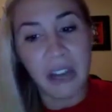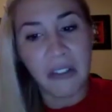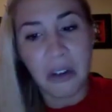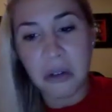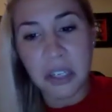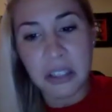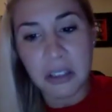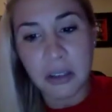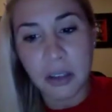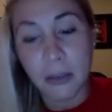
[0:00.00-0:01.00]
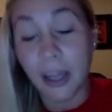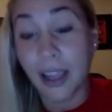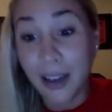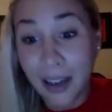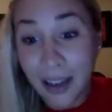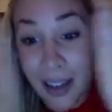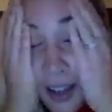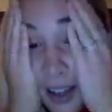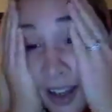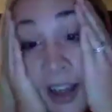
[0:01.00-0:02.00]
I never noticed. Like
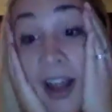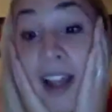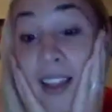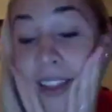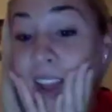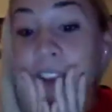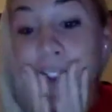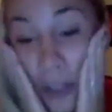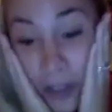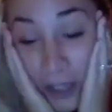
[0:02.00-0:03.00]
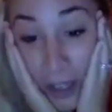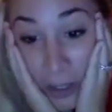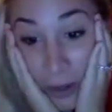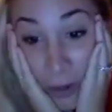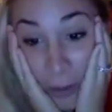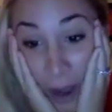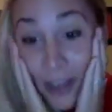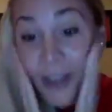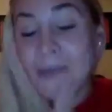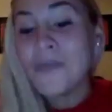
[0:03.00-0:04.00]
you're living under a
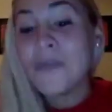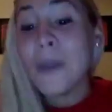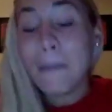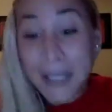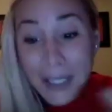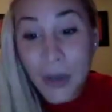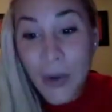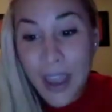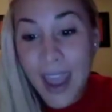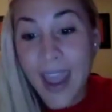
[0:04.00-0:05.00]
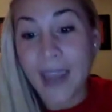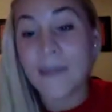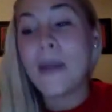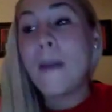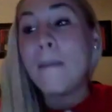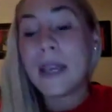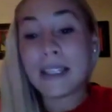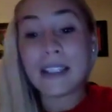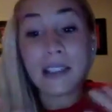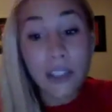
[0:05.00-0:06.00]
rock, but it's okay,
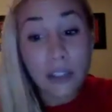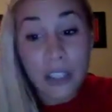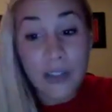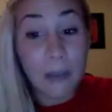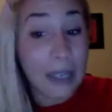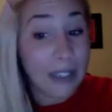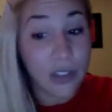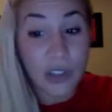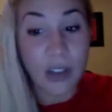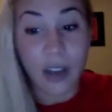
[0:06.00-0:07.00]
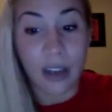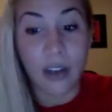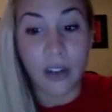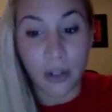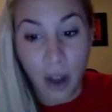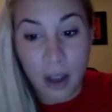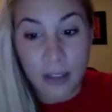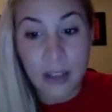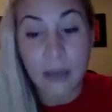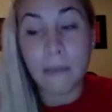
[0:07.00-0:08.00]
because clearly the message is not getting
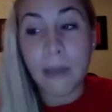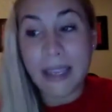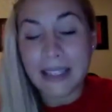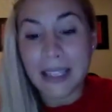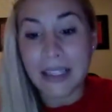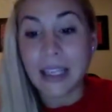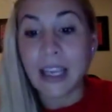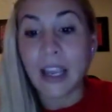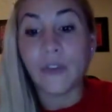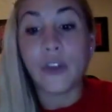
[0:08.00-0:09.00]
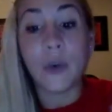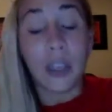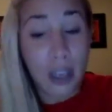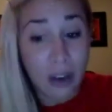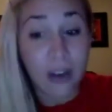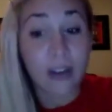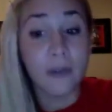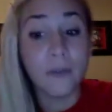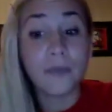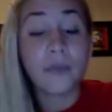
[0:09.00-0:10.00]
across. And basically, if you
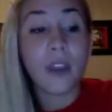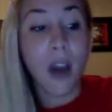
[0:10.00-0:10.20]
hear